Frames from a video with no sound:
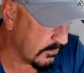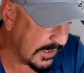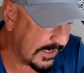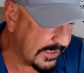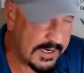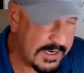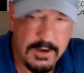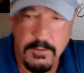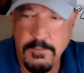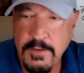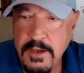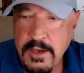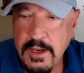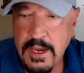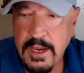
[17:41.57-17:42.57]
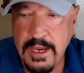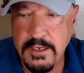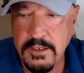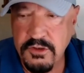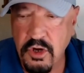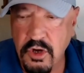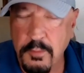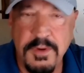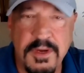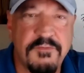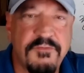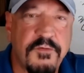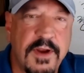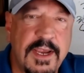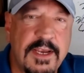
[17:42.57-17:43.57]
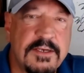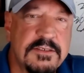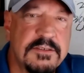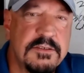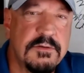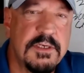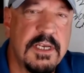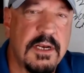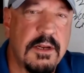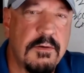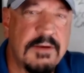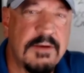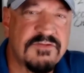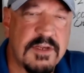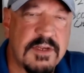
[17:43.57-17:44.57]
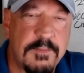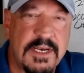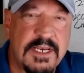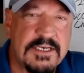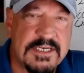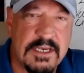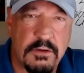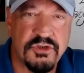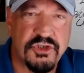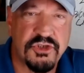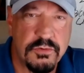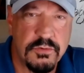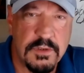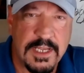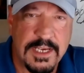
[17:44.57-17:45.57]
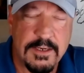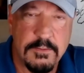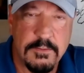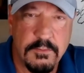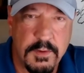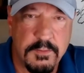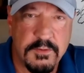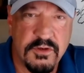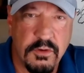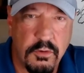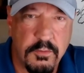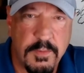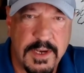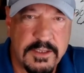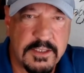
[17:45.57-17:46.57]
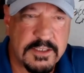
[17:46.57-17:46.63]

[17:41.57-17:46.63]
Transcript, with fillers: right now. And don't be afraid. You know, if somebody tells you, like we were told by